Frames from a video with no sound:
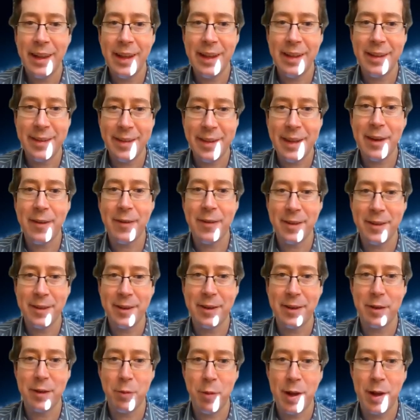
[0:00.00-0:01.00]
these
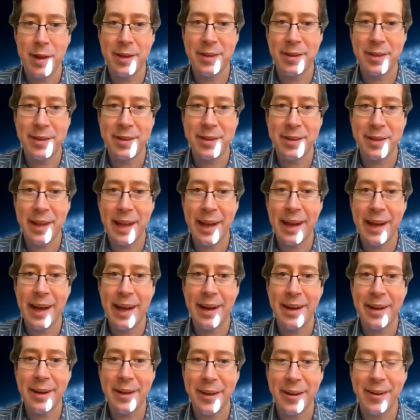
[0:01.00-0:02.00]
sequencers once they
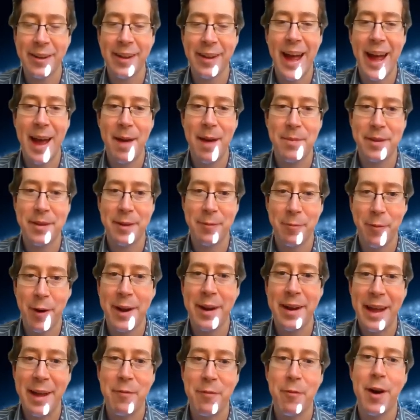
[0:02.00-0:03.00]
get into your labs and
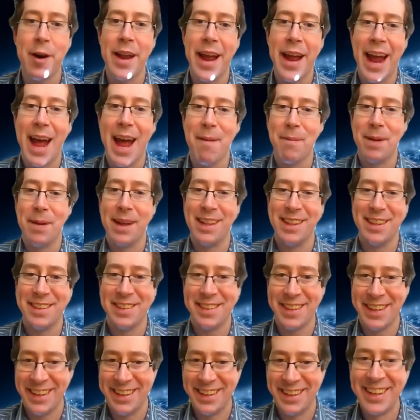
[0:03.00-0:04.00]
what and what
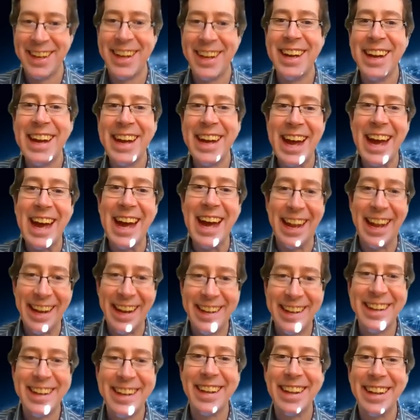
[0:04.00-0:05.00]
happens and
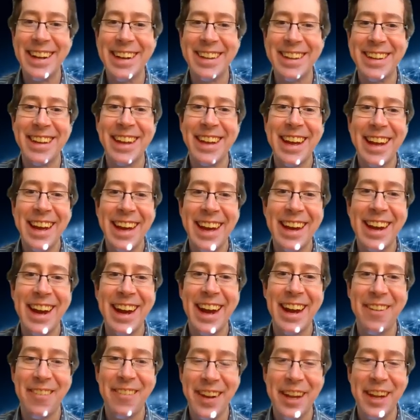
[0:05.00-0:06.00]
and there's
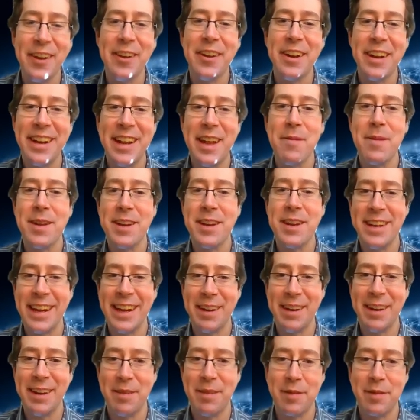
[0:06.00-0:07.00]
kind of a
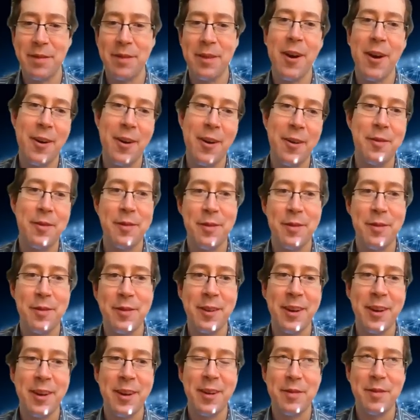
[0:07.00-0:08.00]
unanimity of of,
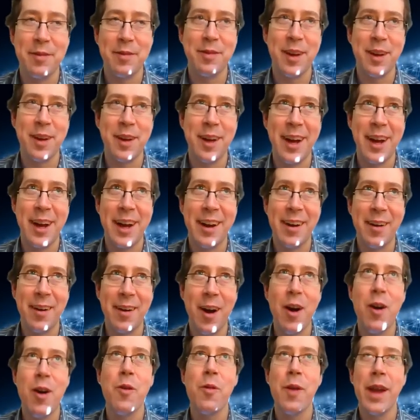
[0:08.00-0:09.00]
of
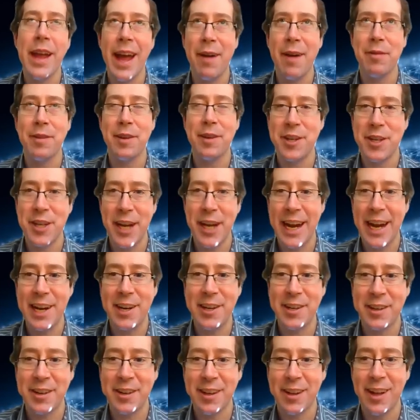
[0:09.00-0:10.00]
uh, oh we have to
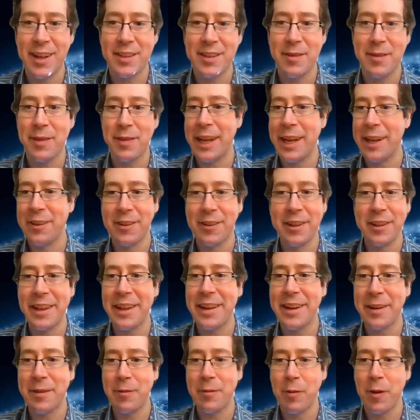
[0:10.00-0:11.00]
change lots of things that
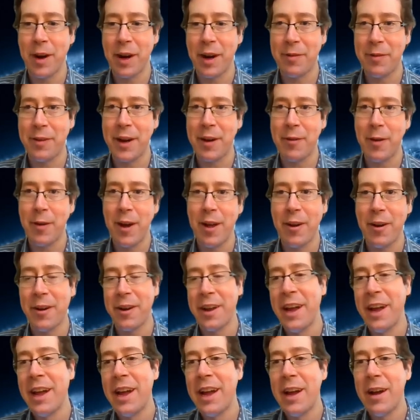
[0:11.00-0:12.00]
they didn't work very well
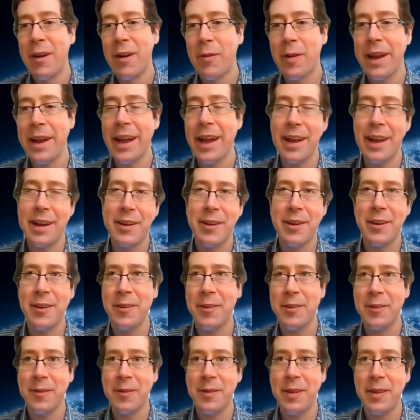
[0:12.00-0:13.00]
or we had
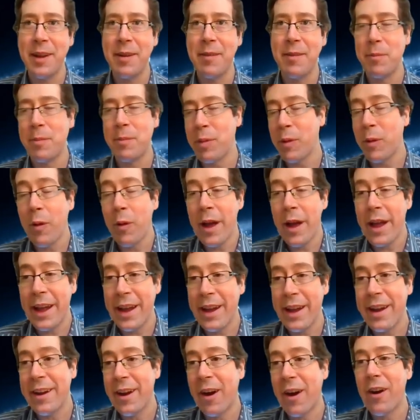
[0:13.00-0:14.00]
to
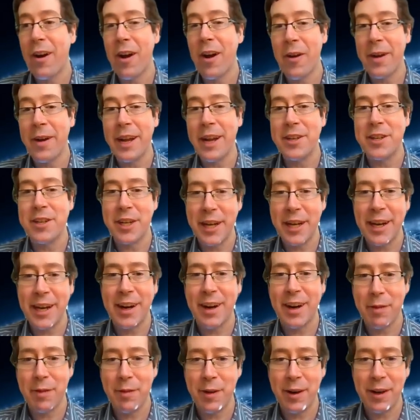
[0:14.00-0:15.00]
employ our own
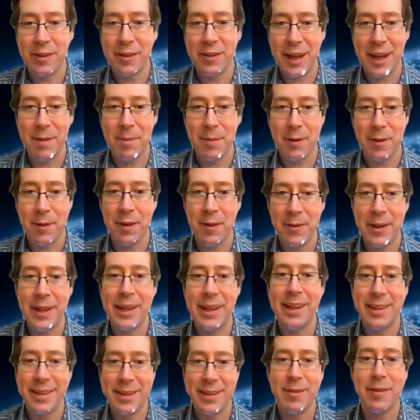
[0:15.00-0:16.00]
engineer for example
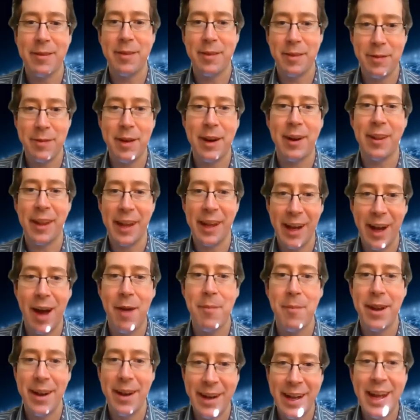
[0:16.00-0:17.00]
it's fairly
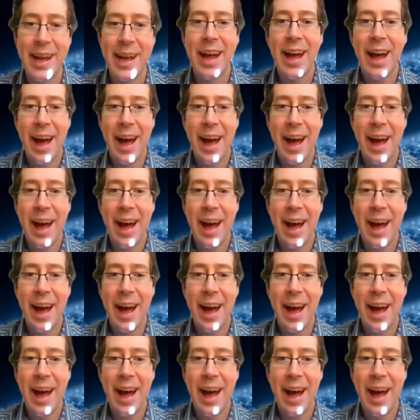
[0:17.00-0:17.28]
common